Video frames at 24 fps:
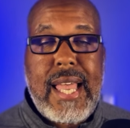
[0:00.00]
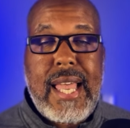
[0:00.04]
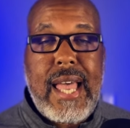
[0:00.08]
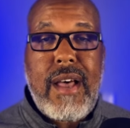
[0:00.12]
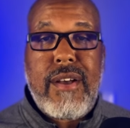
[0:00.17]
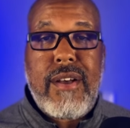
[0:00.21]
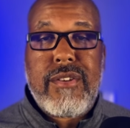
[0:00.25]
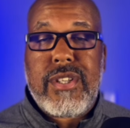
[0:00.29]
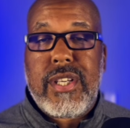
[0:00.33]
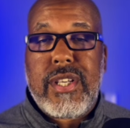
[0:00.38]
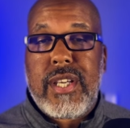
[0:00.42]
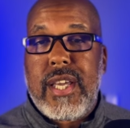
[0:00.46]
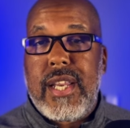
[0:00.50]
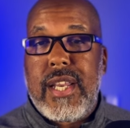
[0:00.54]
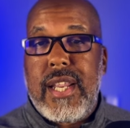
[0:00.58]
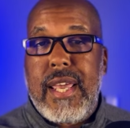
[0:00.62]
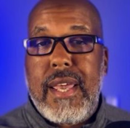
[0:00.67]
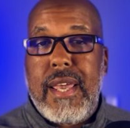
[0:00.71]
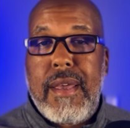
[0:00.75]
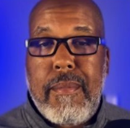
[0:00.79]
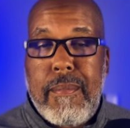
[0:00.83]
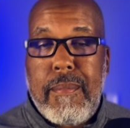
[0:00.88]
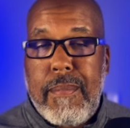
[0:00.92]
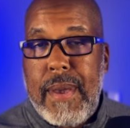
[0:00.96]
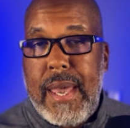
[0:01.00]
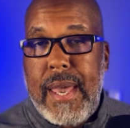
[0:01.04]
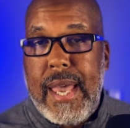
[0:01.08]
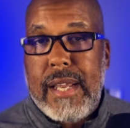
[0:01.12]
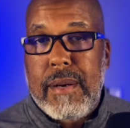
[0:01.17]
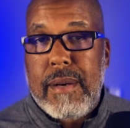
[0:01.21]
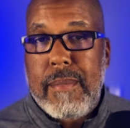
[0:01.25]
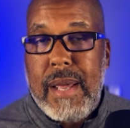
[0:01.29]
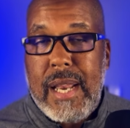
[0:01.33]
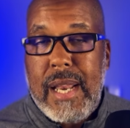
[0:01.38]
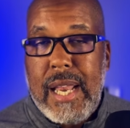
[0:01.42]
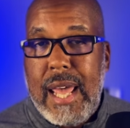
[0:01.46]
How is it going to
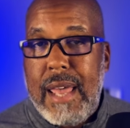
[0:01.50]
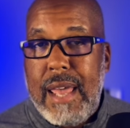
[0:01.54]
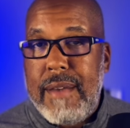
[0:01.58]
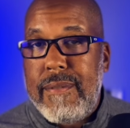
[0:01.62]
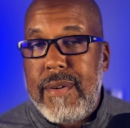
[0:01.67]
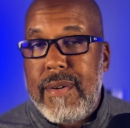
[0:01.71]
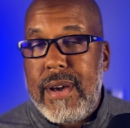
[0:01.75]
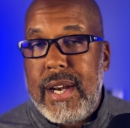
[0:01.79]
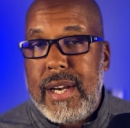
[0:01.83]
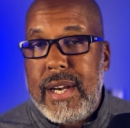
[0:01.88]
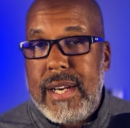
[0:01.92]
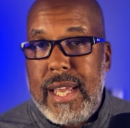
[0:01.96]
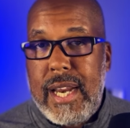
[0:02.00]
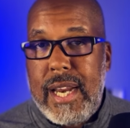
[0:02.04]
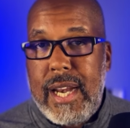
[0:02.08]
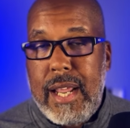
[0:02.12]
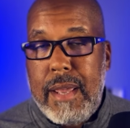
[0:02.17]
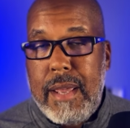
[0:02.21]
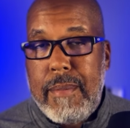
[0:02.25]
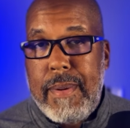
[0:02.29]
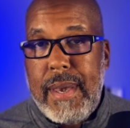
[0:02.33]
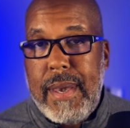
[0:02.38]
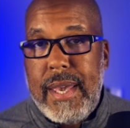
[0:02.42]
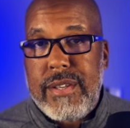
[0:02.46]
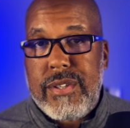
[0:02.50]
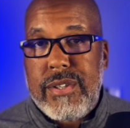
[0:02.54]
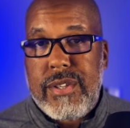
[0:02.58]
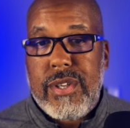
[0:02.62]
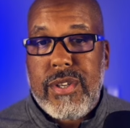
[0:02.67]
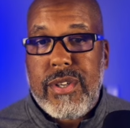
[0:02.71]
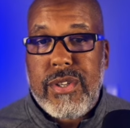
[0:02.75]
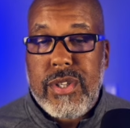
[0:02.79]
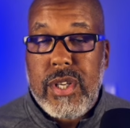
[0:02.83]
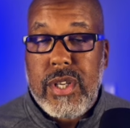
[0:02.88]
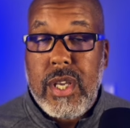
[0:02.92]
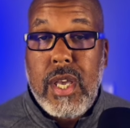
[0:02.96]
impact my life on a day to day
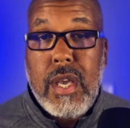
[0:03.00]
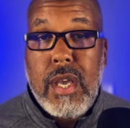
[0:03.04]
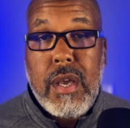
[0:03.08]
basis?